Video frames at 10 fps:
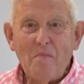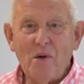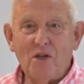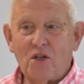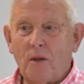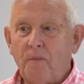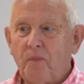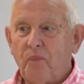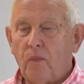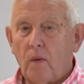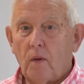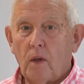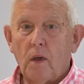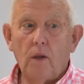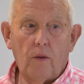but
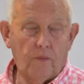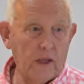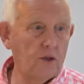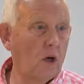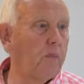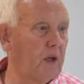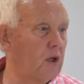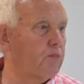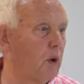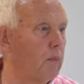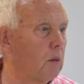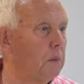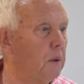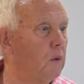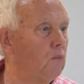that's our biggest problem,
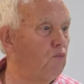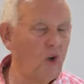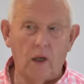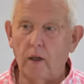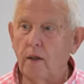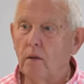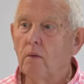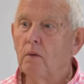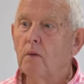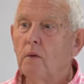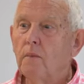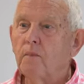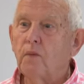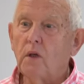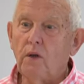really.
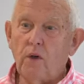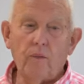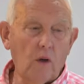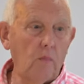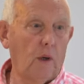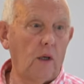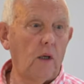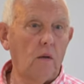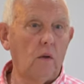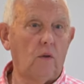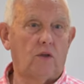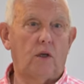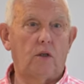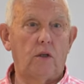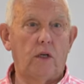If you haven't got money that
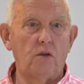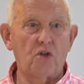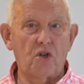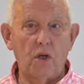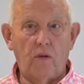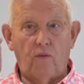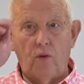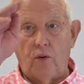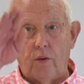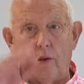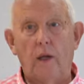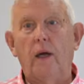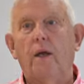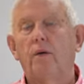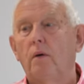actually can see further
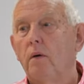ahead,